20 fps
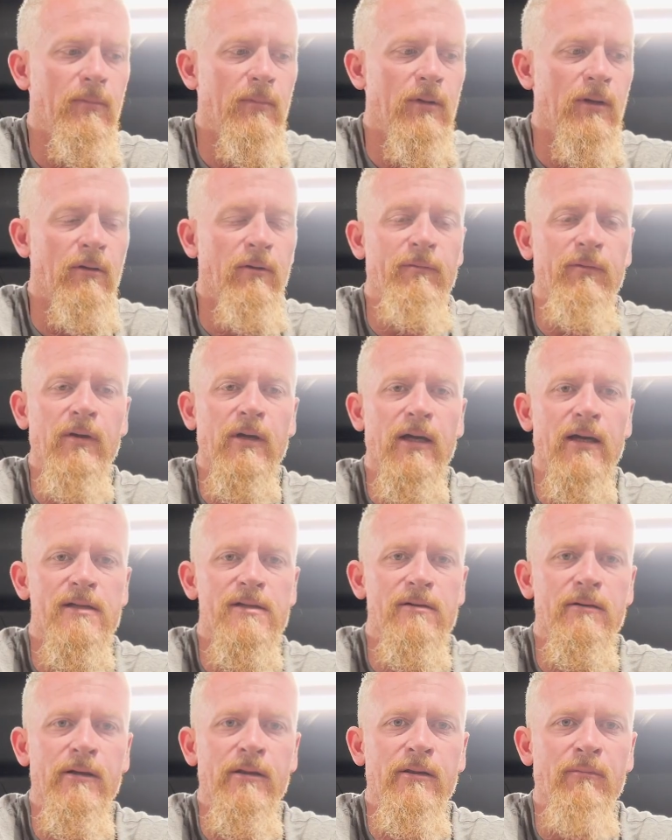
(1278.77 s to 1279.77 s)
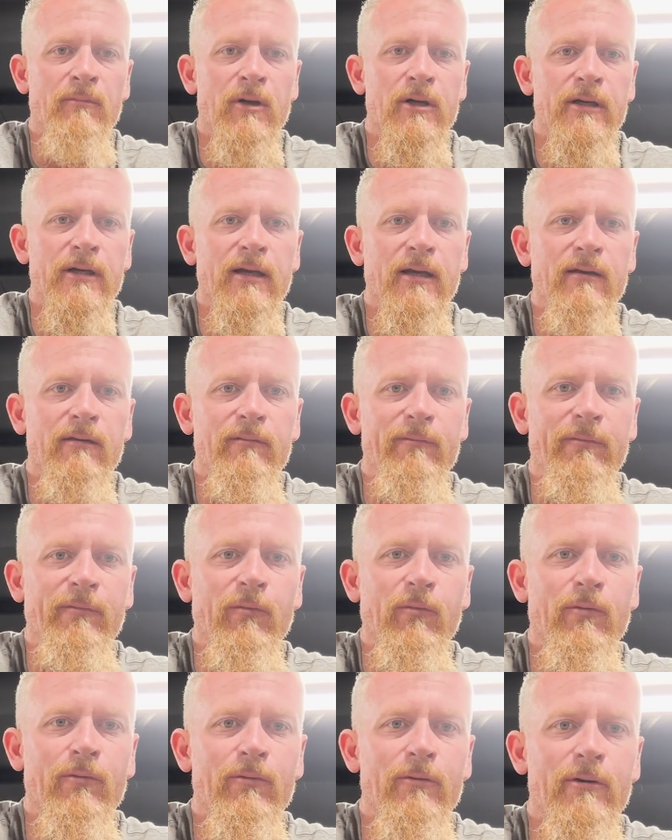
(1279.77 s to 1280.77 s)
If you guys are in the market
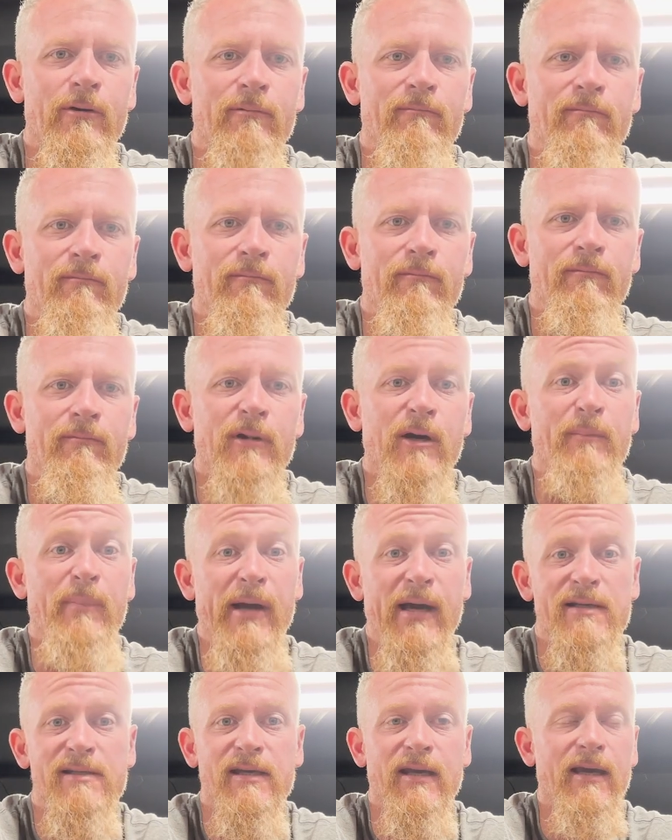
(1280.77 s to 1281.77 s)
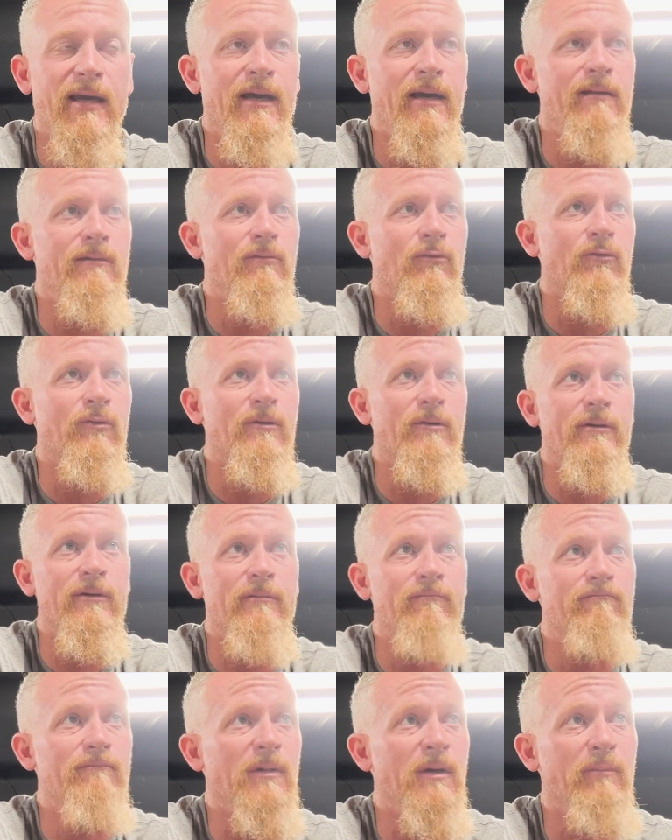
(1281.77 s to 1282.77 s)
for a Basscat
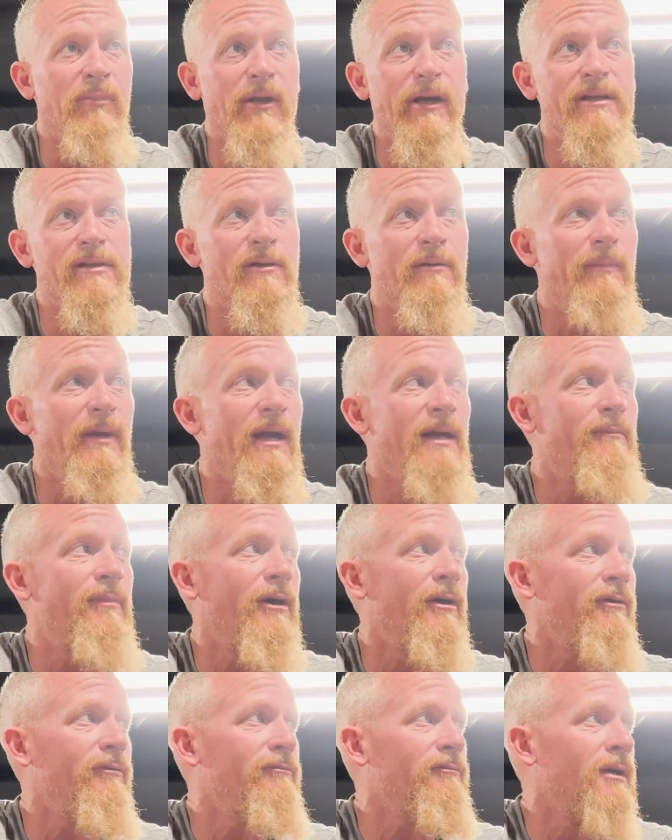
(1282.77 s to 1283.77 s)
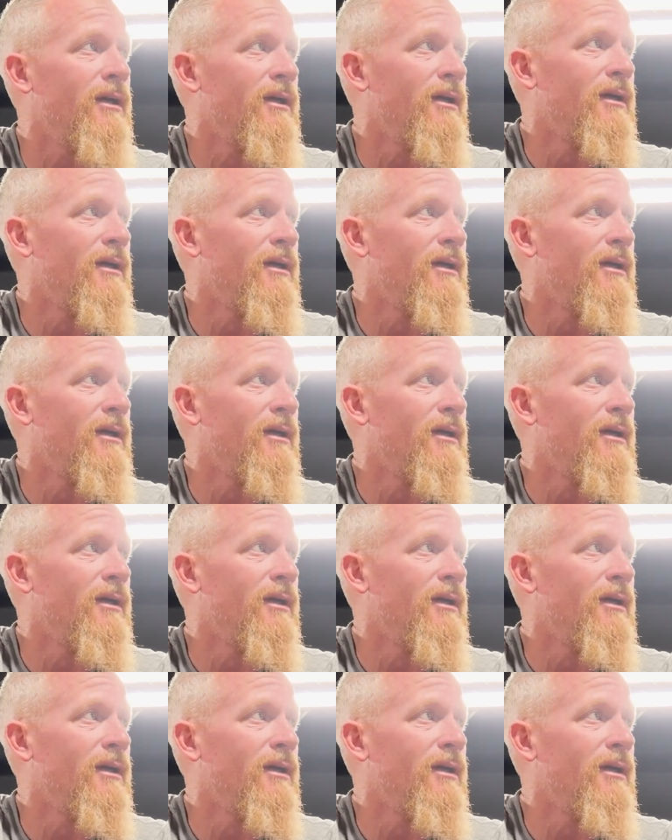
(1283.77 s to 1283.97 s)
or a Blazer Bay boat,